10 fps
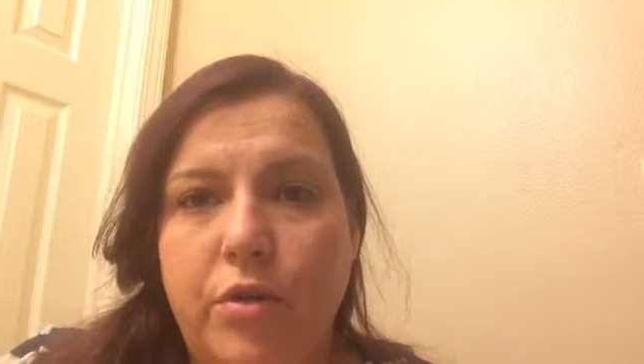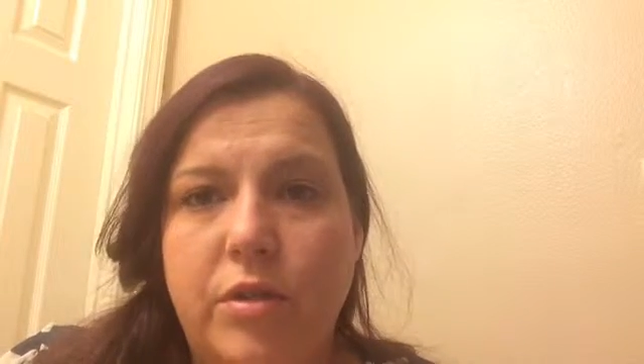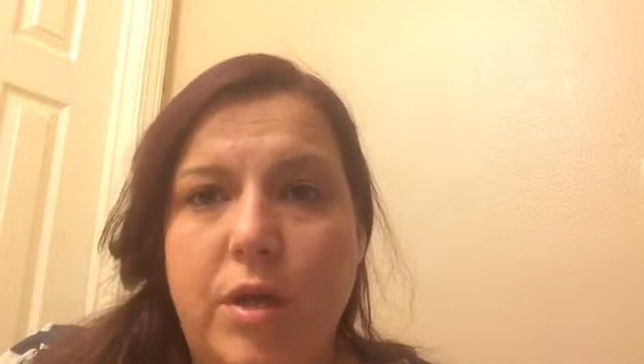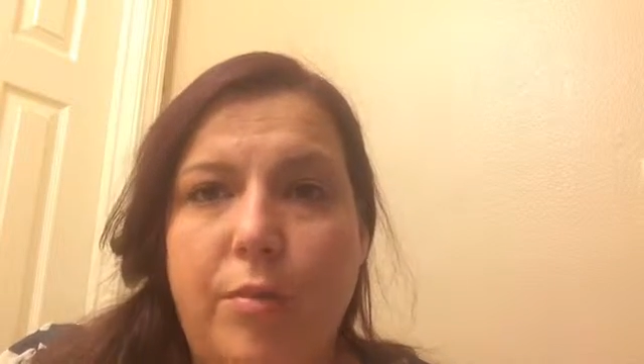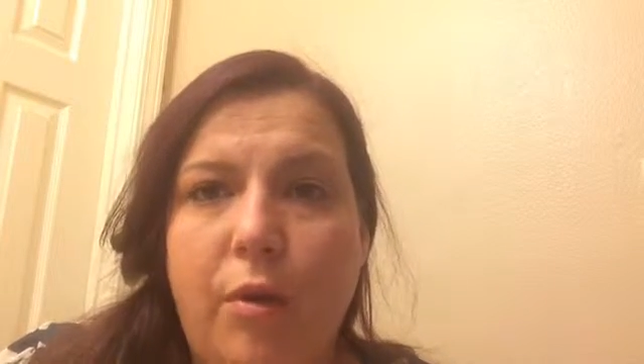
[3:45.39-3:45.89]

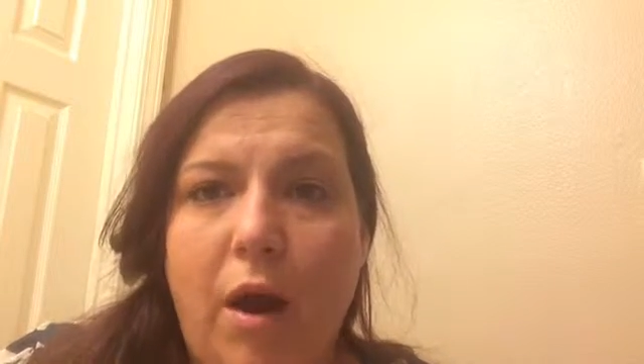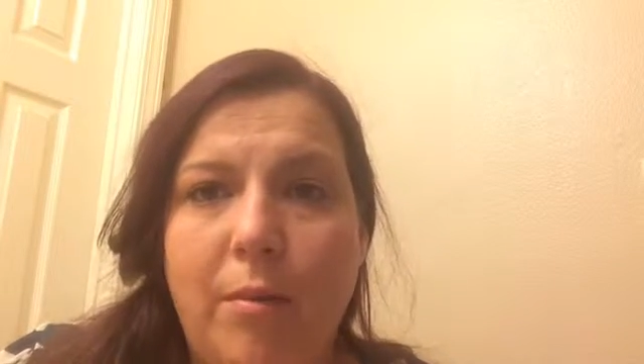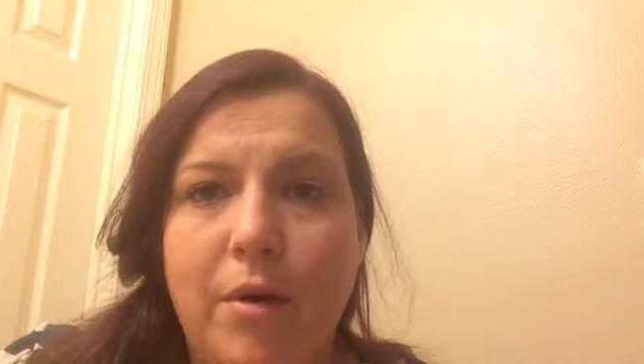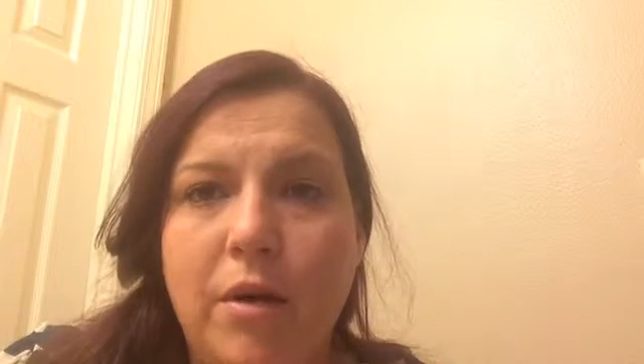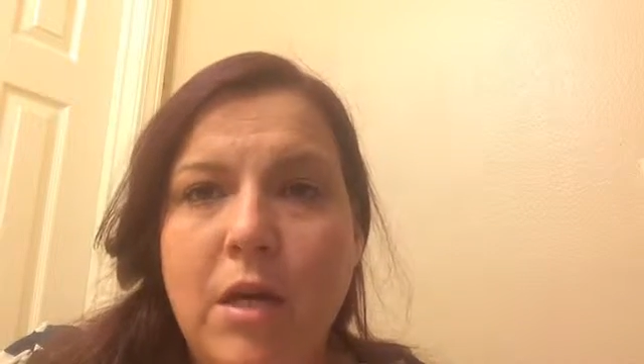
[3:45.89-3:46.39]
using a
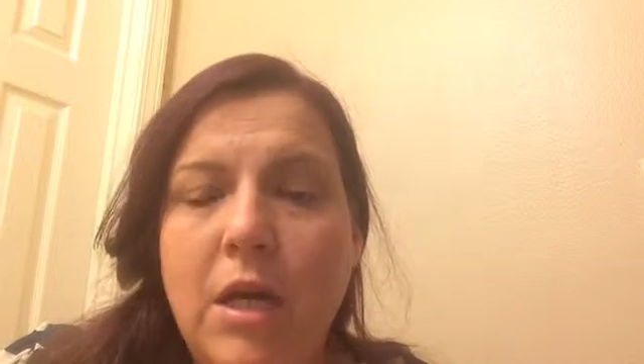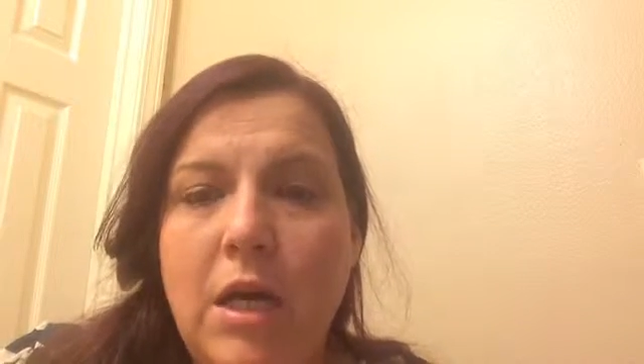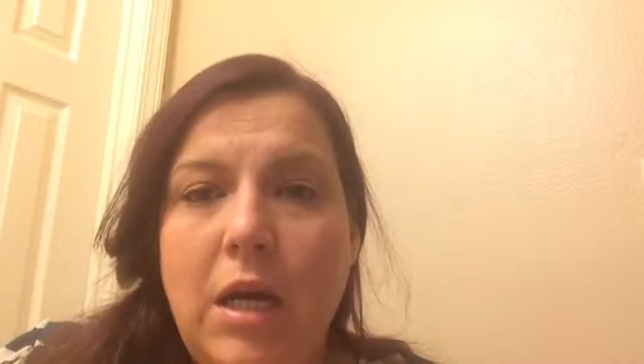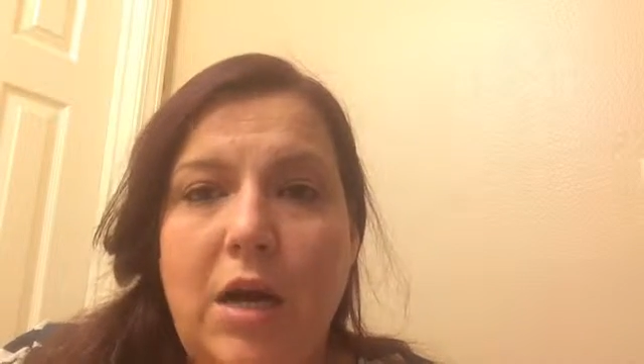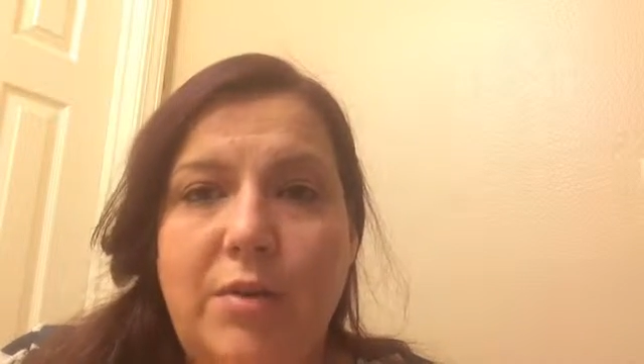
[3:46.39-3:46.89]
primer,
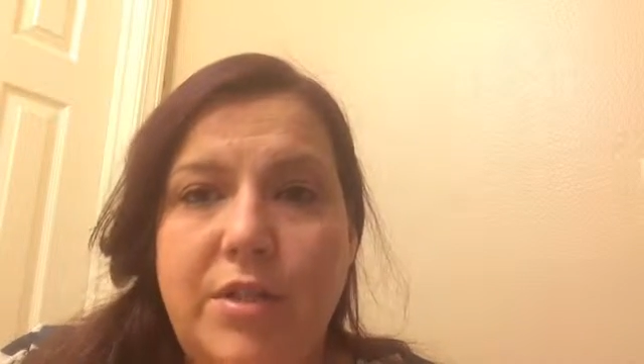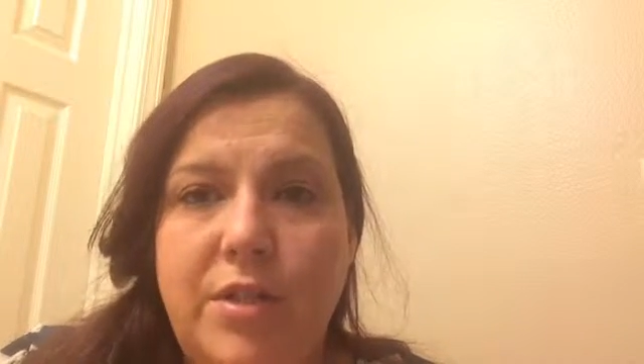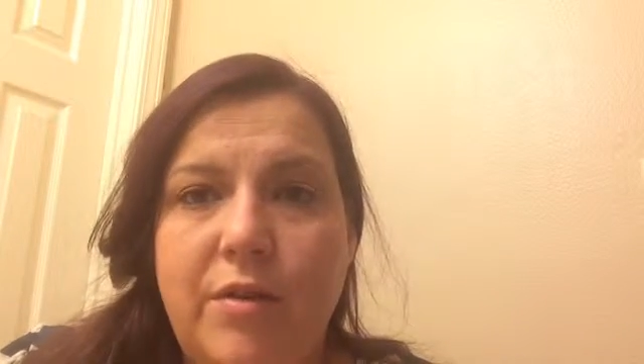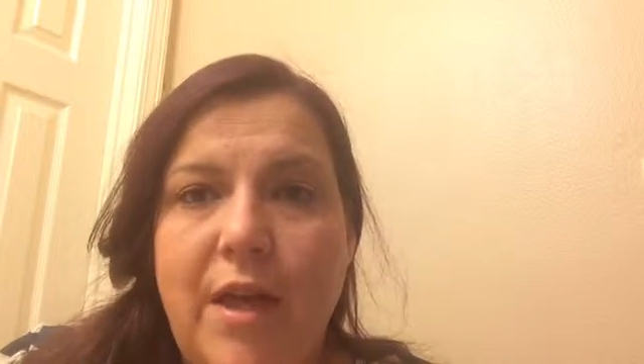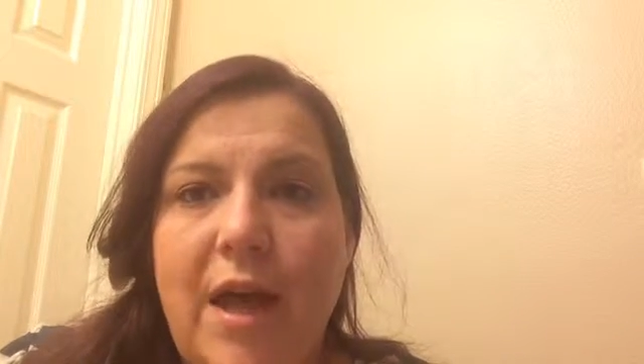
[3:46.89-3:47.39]
I would
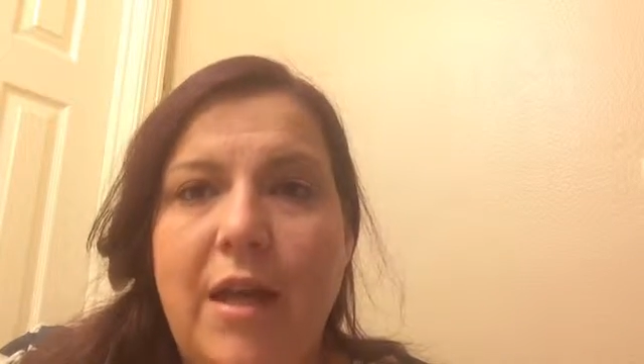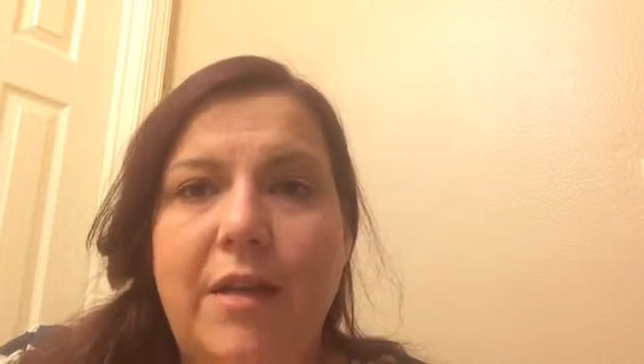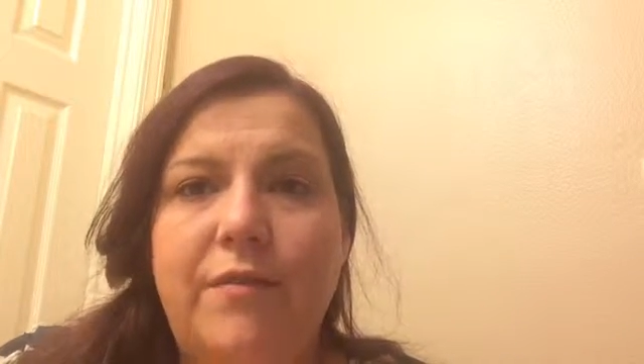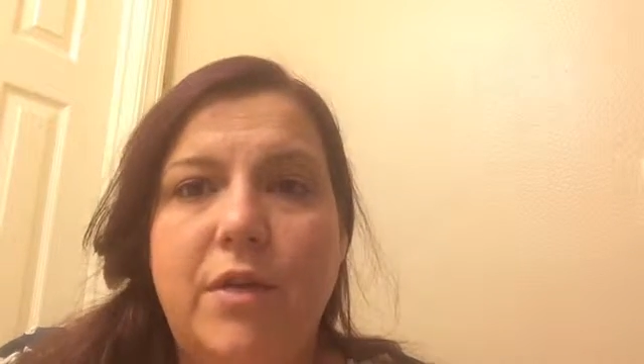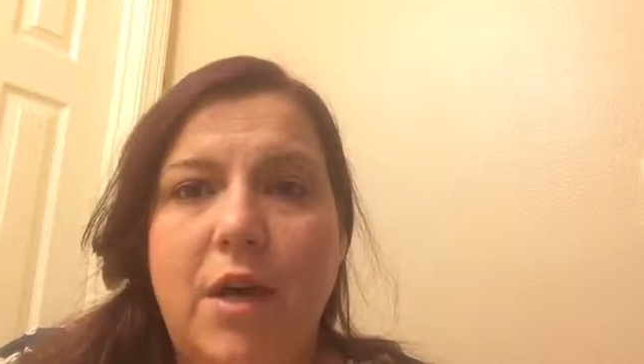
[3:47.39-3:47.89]
do that.
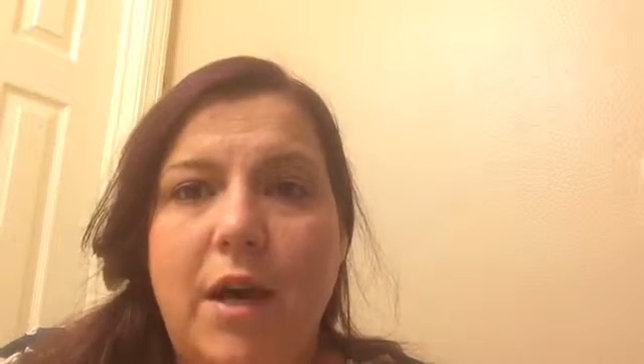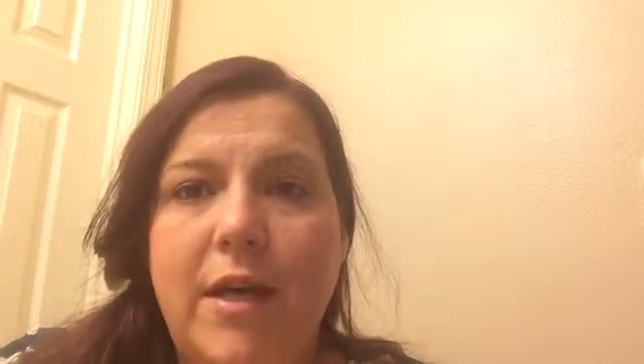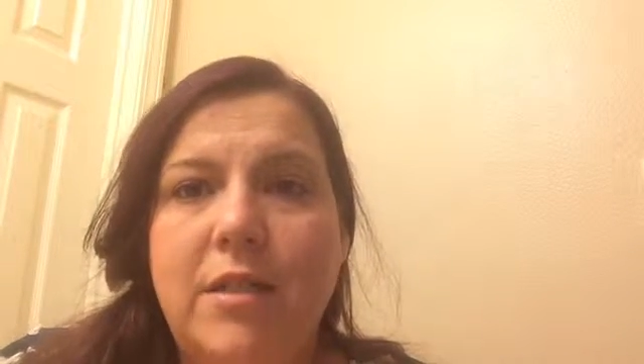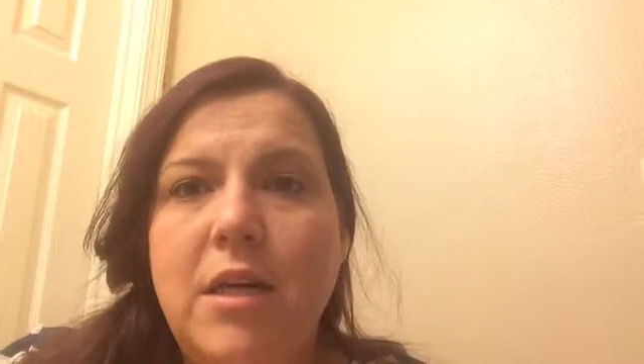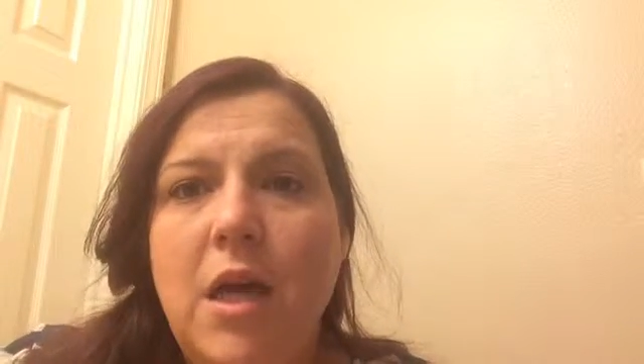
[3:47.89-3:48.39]
If not,